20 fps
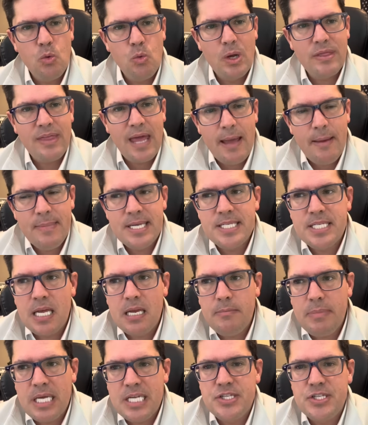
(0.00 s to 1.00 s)
with
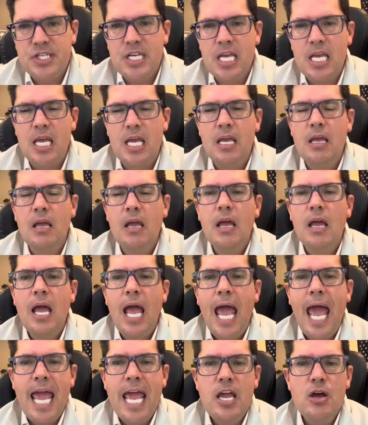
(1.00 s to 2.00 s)
MSNBC,
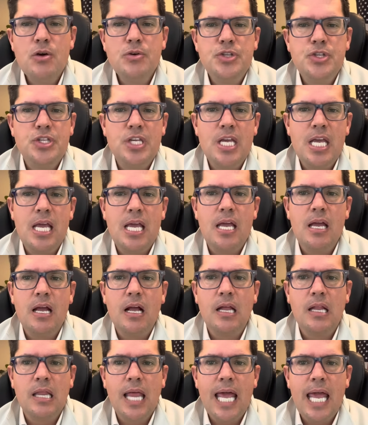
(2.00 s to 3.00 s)
AOC
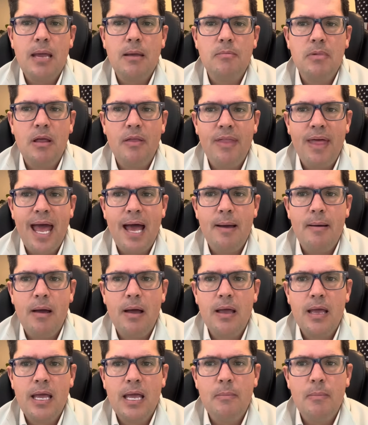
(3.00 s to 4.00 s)
claimed that
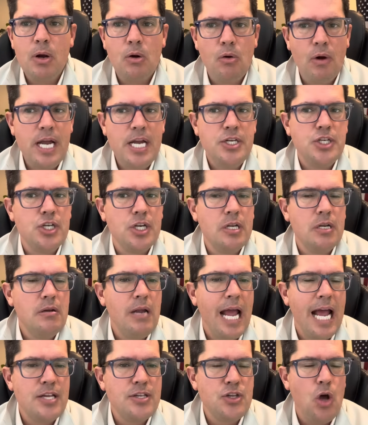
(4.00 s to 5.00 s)
immigration
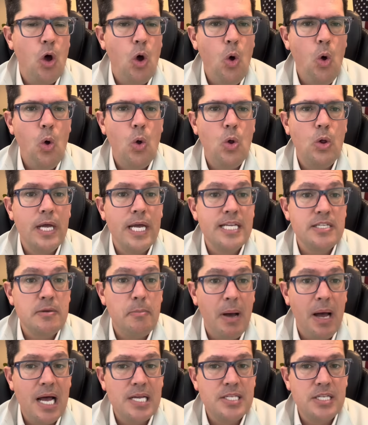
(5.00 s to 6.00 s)
as a whole is a
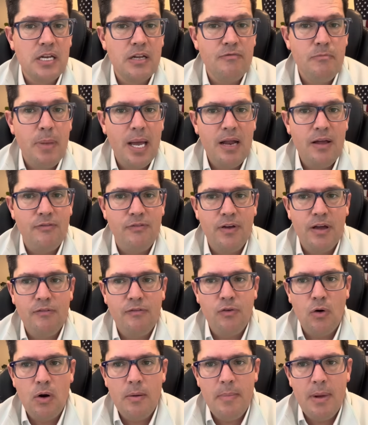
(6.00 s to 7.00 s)
positive benefit
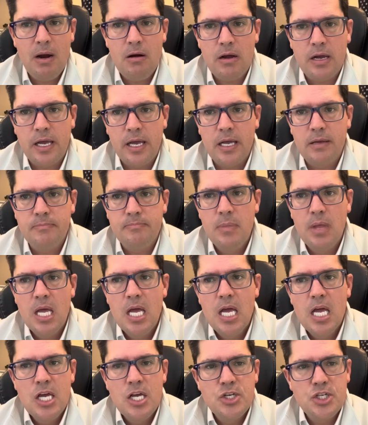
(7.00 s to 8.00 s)
for America.
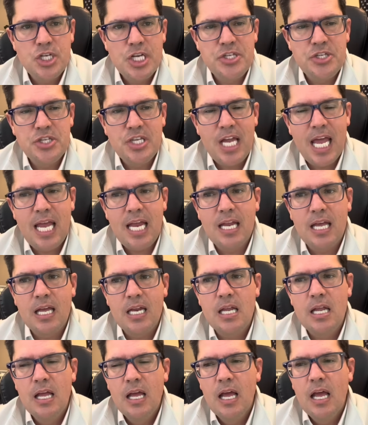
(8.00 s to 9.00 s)
She
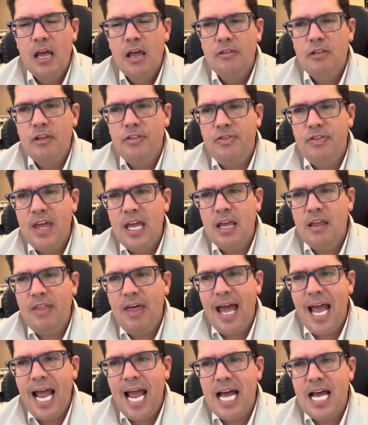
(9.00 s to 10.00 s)
stated, the thing
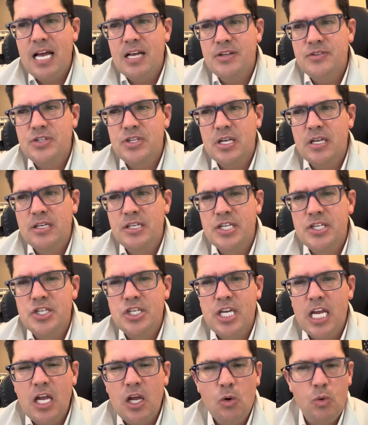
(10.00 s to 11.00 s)
that has
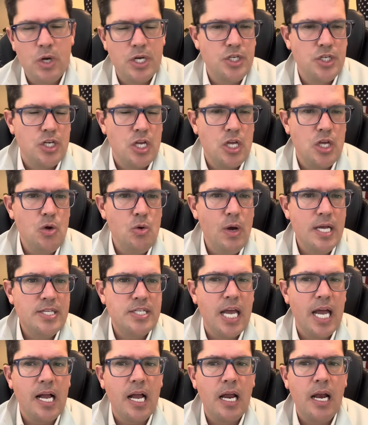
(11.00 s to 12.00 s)
distinguished
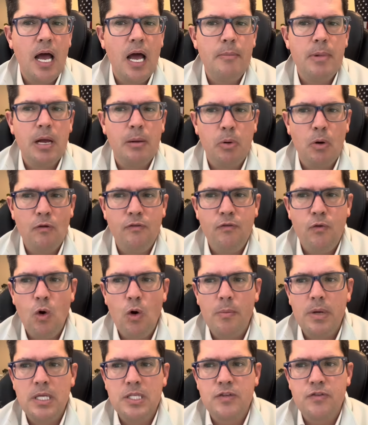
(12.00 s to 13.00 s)
U.S. economic
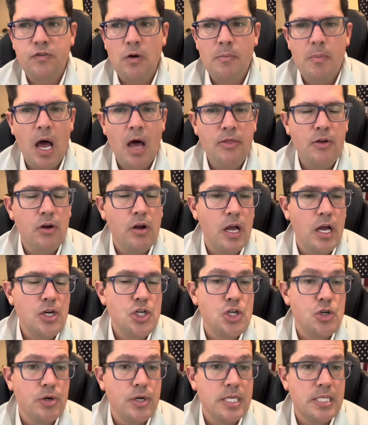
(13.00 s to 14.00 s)
performance from other
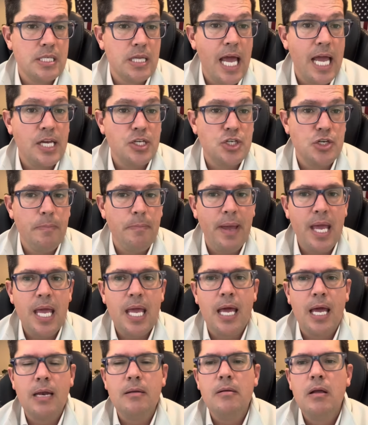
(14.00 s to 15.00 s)
countries like
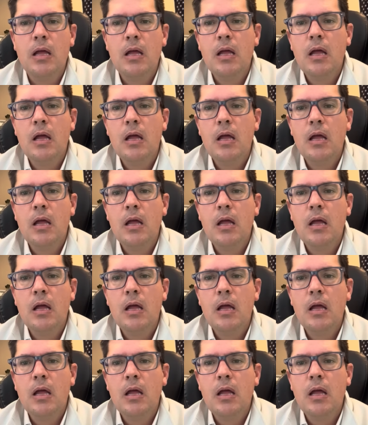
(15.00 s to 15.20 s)
Japan